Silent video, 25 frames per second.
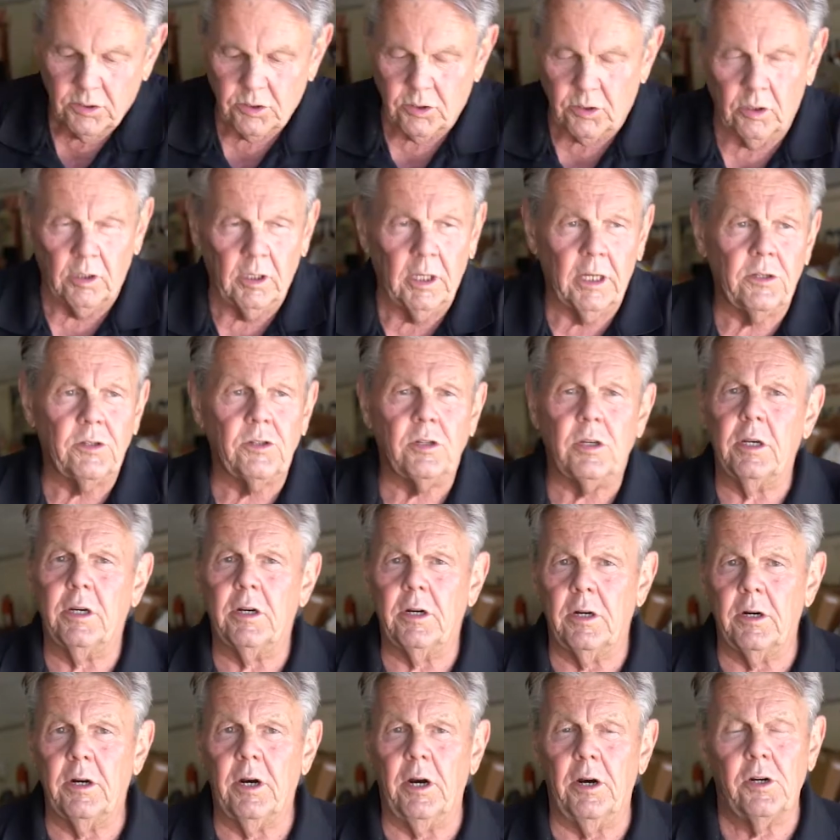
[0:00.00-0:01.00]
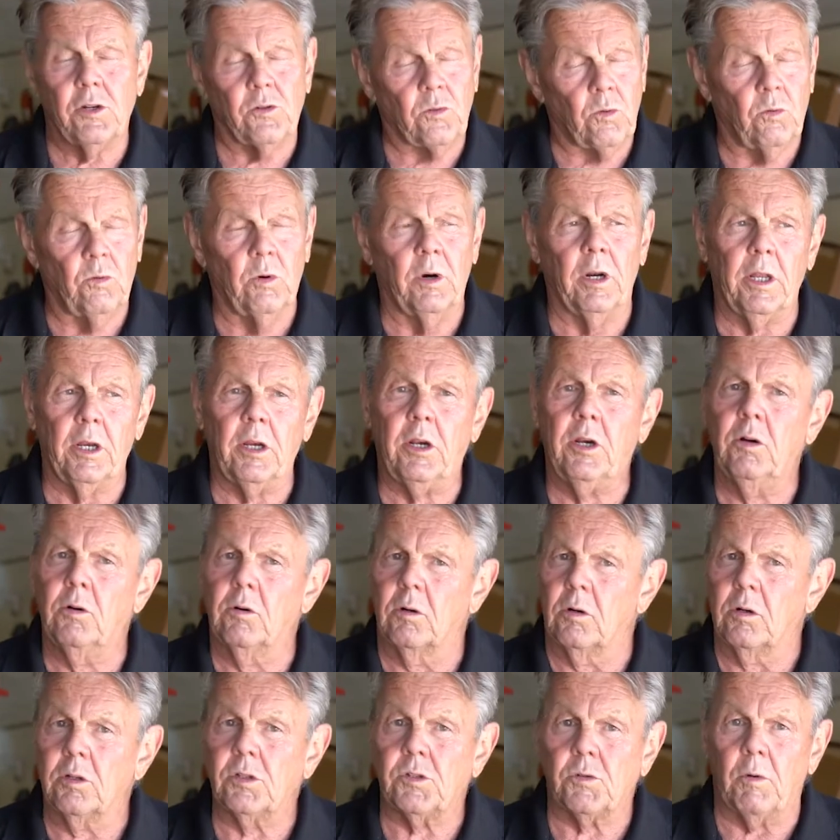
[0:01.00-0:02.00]
So let's say your air is really
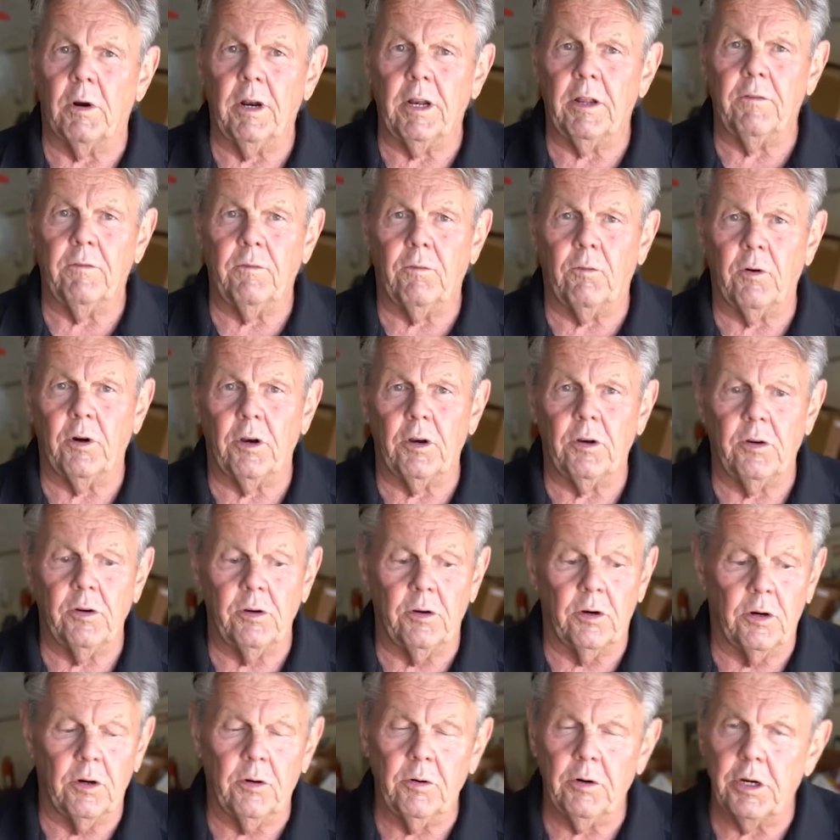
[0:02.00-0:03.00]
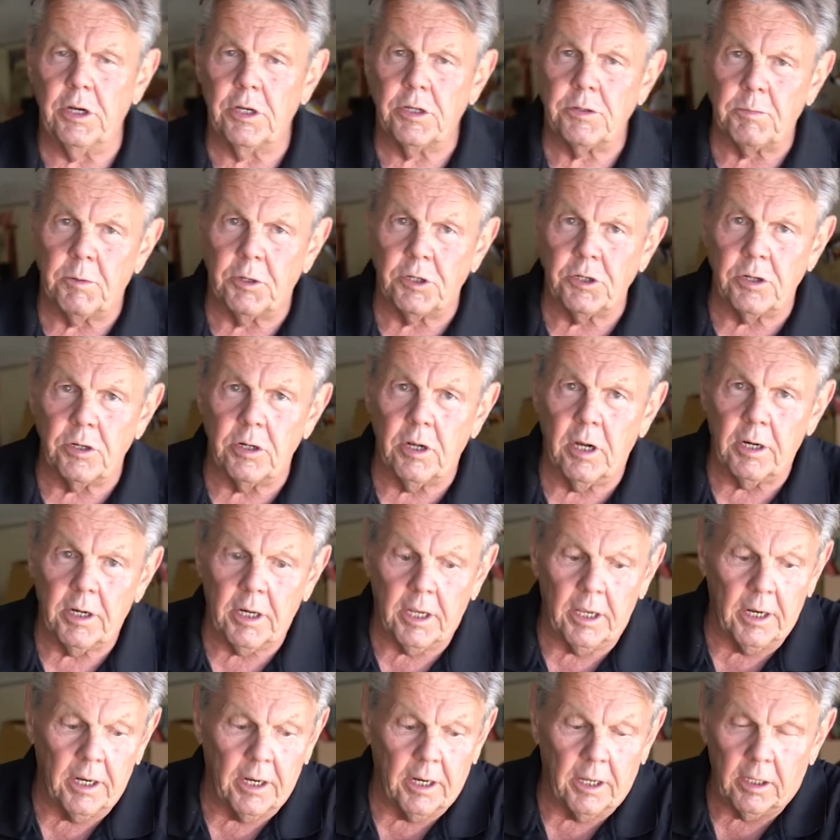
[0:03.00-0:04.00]
cool, it's running 42 degrees, but you're not
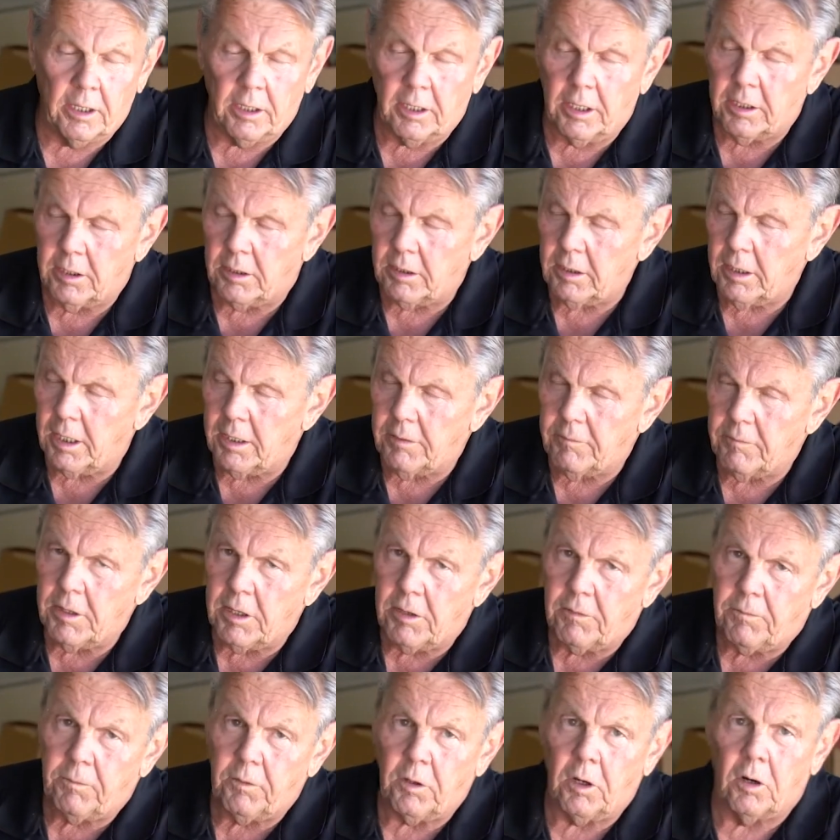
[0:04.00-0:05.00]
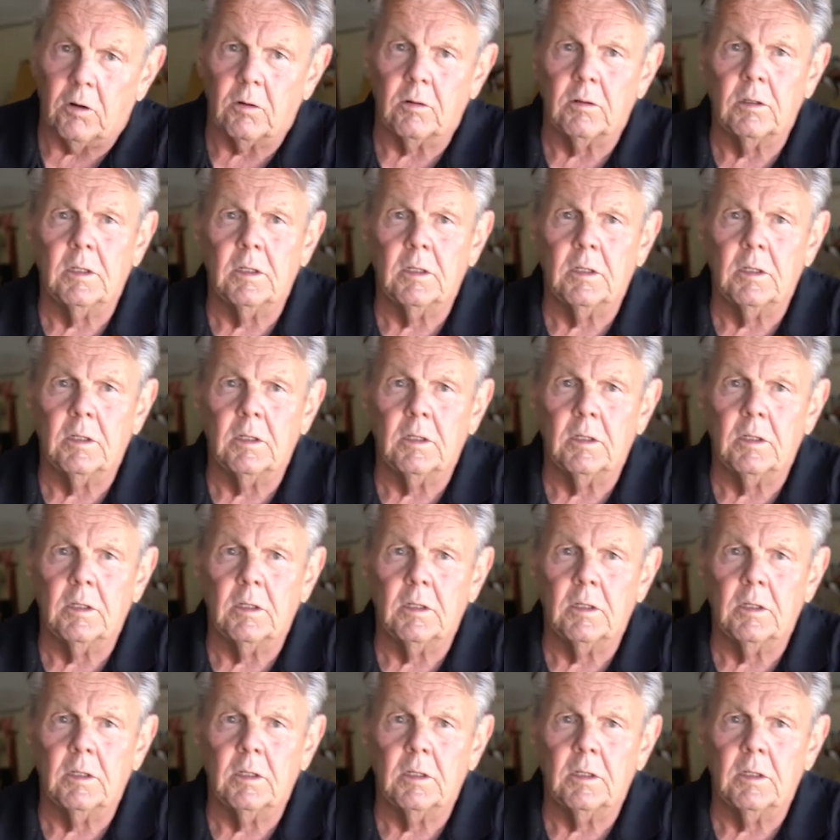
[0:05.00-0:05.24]
getting a lot of airflow.